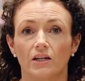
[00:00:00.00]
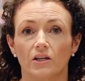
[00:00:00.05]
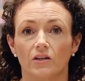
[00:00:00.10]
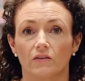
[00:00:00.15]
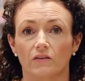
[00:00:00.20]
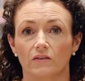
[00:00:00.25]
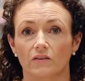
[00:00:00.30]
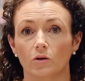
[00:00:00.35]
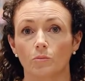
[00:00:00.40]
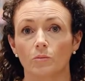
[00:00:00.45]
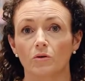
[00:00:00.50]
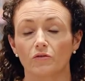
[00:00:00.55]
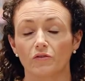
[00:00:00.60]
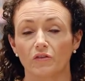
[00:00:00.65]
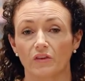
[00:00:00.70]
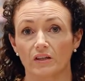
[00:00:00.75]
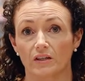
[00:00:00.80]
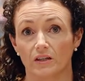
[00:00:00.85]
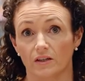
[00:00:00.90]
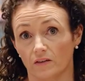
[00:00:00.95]
Some of
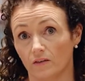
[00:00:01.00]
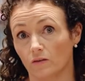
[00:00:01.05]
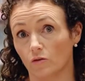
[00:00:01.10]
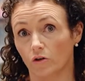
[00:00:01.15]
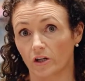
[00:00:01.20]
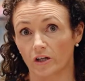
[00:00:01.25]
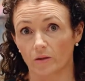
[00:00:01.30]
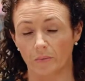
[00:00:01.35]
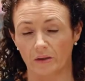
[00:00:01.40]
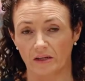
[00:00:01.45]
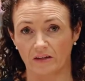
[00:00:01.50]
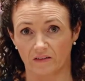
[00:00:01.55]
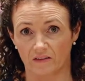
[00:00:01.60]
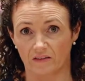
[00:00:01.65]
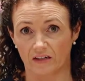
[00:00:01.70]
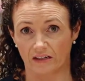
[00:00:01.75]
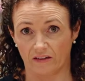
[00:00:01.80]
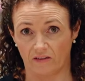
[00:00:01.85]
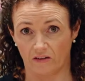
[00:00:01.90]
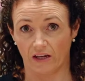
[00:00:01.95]
the soya-based
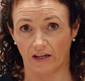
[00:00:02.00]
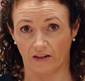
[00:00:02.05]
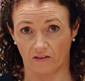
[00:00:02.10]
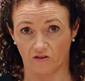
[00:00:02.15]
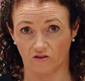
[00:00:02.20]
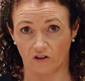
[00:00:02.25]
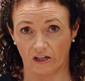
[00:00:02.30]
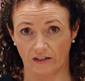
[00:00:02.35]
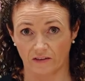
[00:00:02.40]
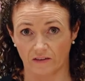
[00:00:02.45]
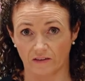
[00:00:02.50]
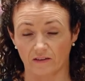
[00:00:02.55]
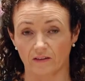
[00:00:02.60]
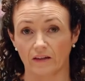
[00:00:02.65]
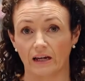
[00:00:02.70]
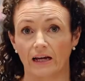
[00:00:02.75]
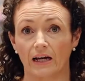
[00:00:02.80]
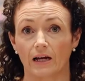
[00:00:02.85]
extracts